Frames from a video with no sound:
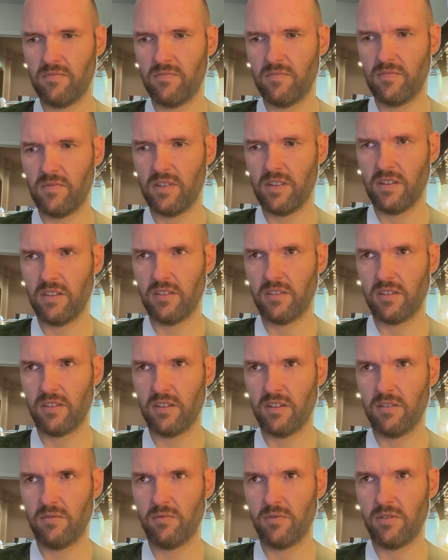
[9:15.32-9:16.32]
that's
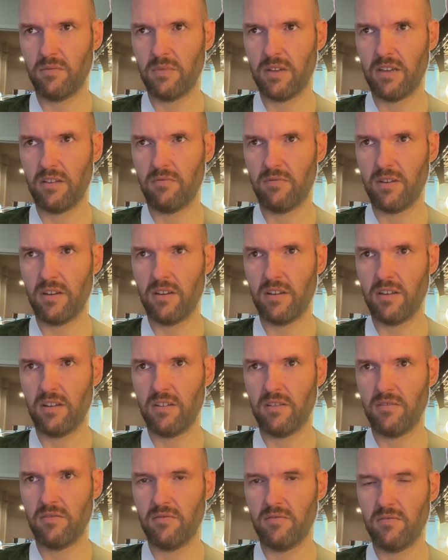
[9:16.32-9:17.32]
kind of where I'm at right
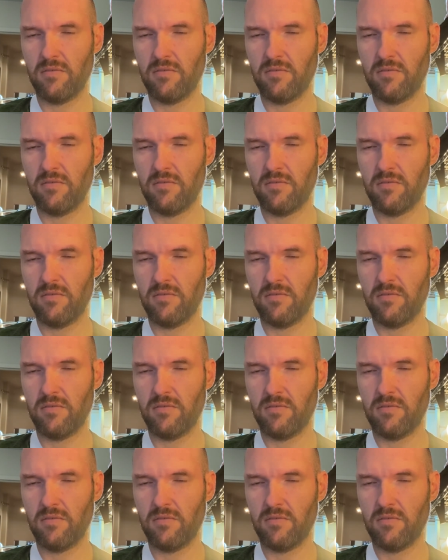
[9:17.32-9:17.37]
now.